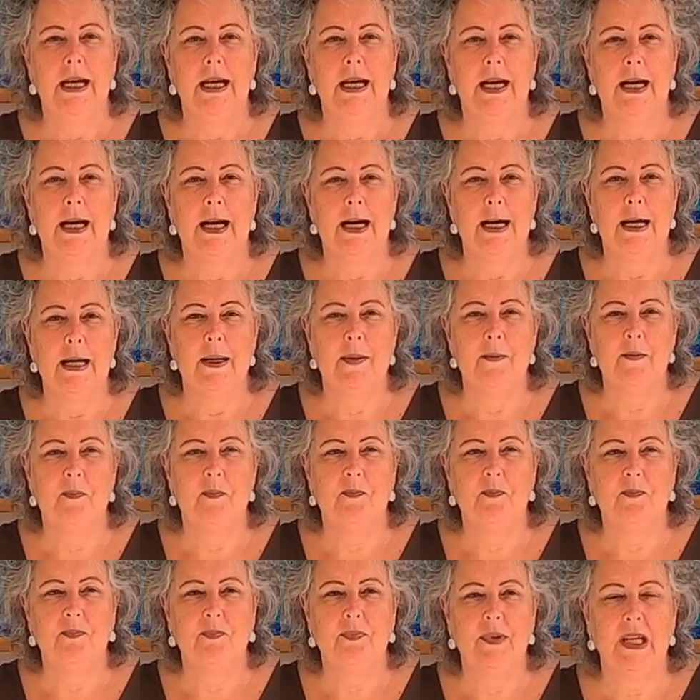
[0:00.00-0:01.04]

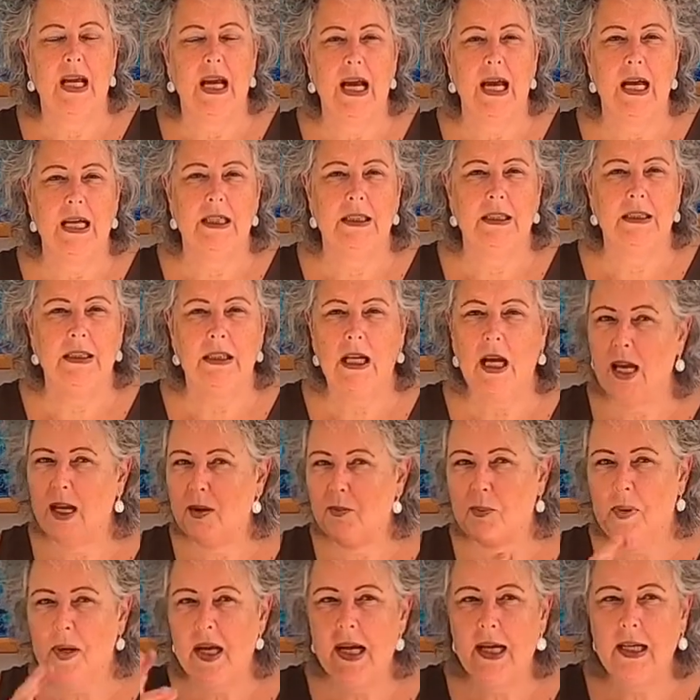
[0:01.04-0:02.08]
And
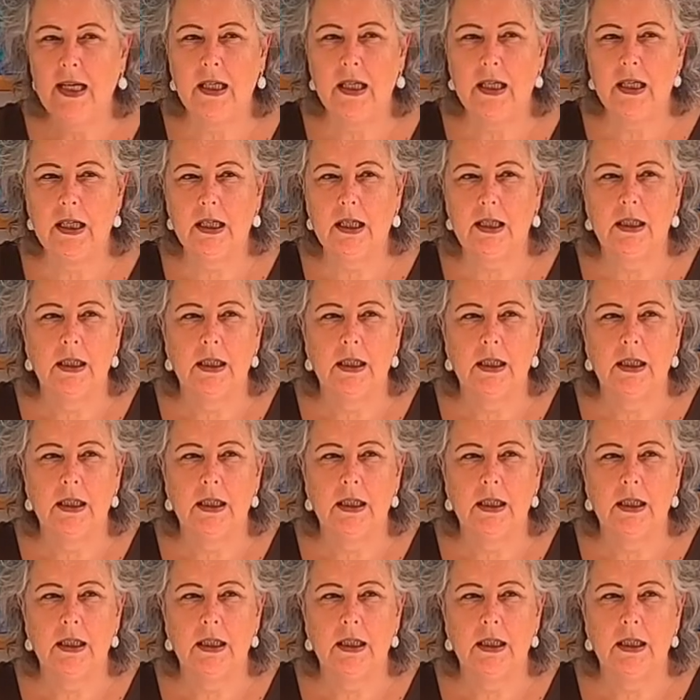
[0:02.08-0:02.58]
light pink